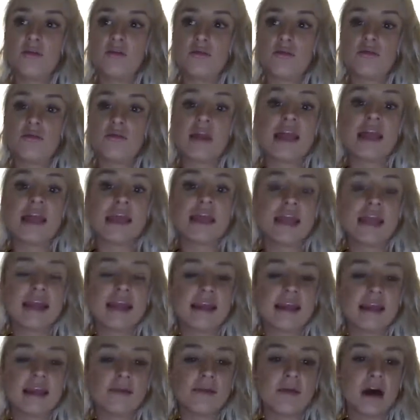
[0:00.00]

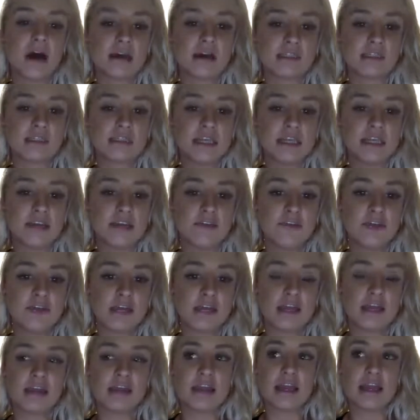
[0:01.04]
radiating in
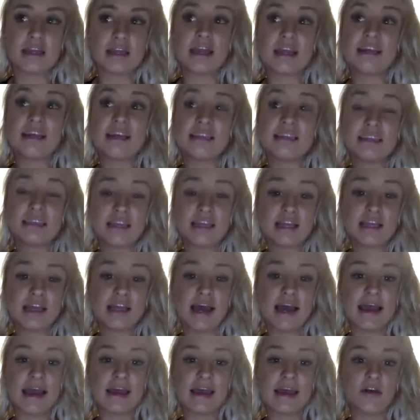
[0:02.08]
positivity. Like, they see
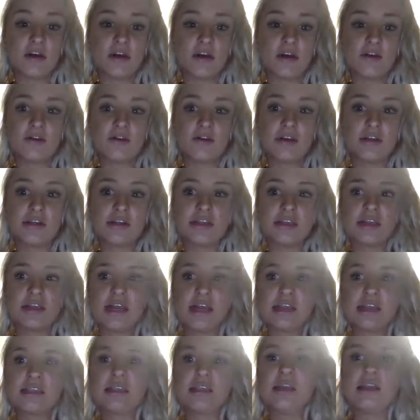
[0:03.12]
that, and not only do
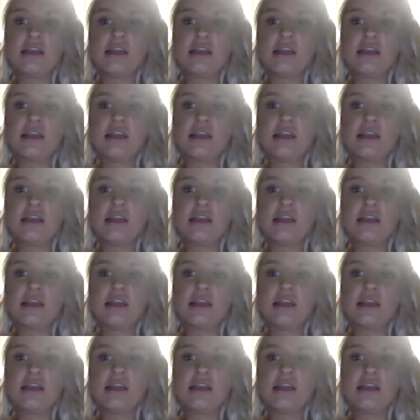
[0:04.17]
they see